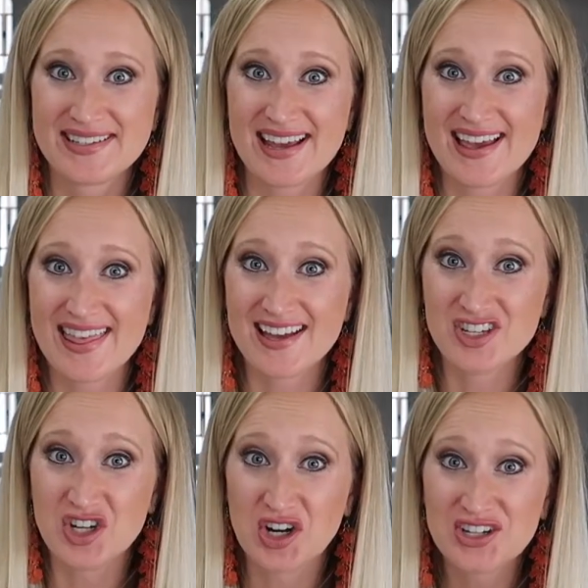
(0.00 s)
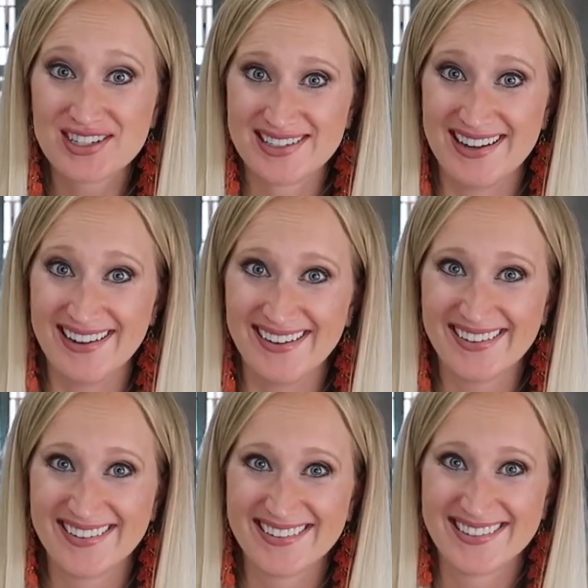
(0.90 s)
say that dog
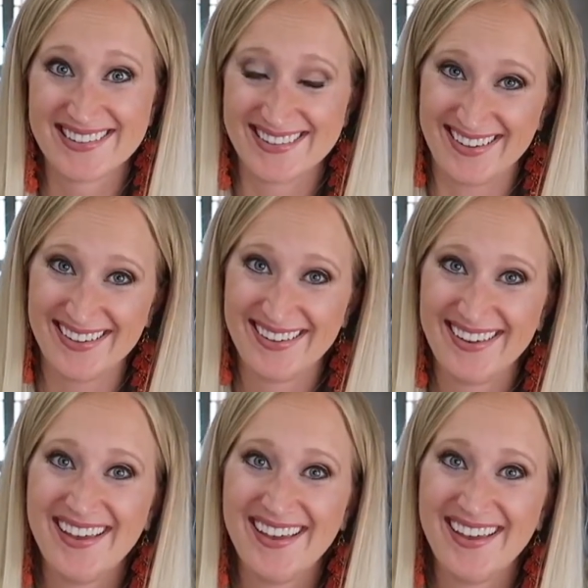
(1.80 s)
sitting, see,